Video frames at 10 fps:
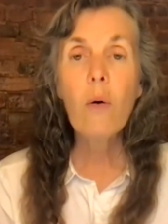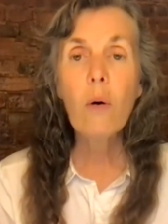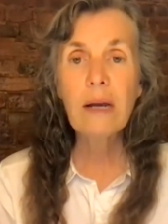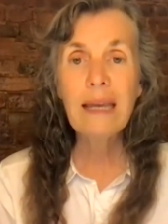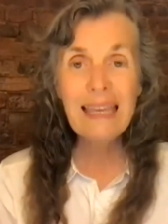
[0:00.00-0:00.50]

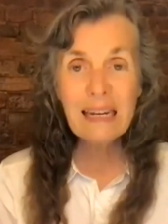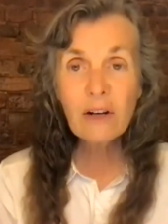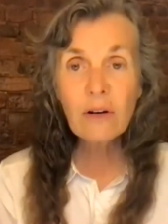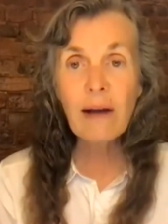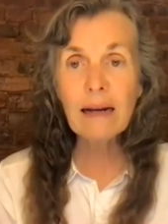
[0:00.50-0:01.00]
or
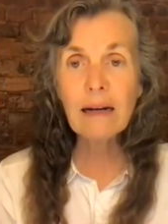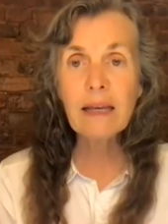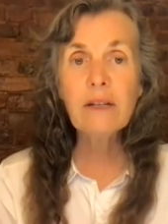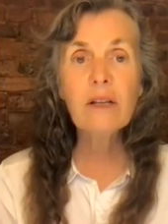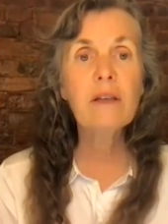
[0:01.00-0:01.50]

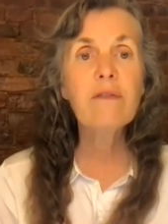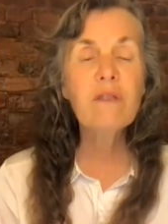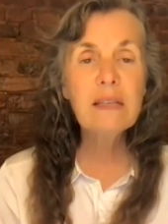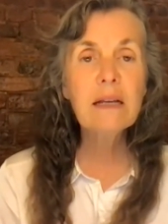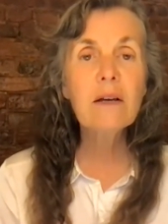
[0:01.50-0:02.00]
indirectly to the
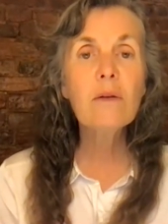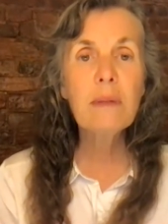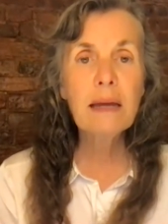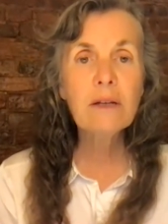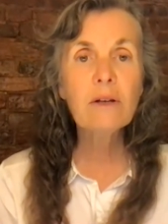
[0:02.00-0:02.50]
physical
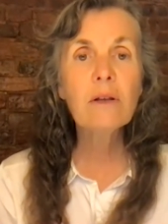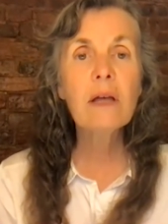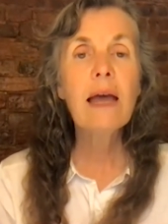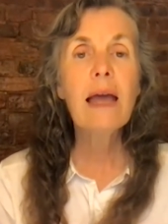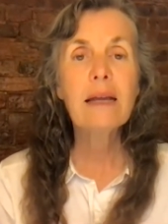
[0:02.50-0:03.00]
mental
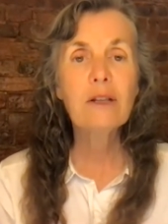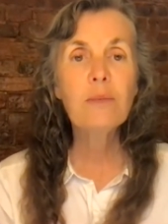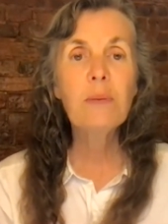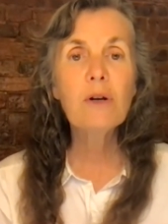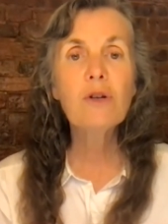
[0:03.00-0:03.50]
and
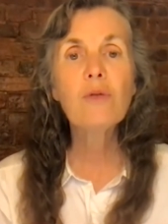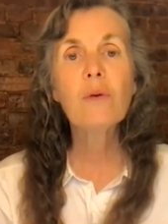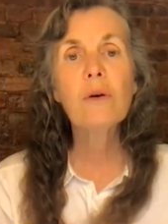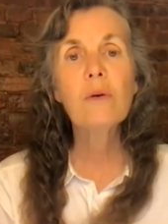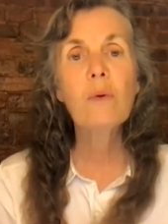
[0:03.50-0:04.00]

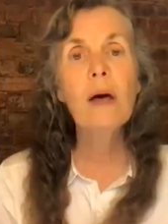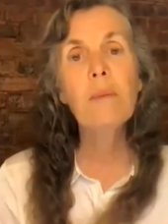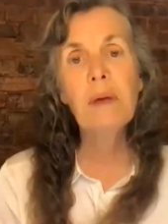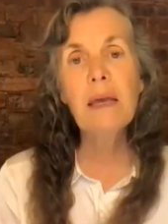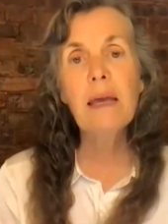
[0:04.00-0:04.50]
spiritual
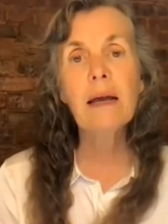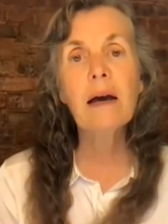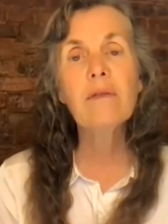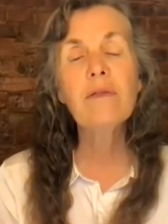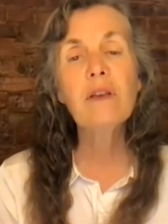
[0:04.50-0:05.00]
well-being
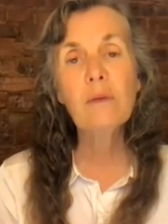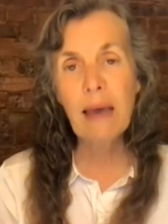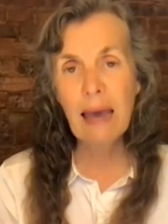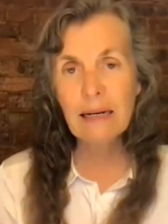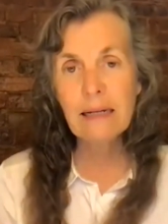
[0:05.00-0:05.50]
of
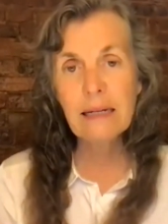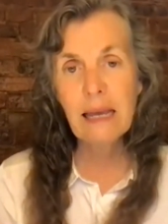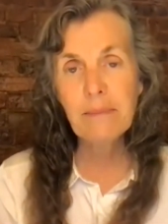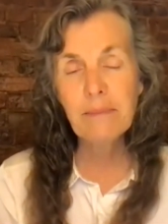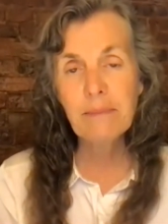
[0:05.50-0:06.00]
humanity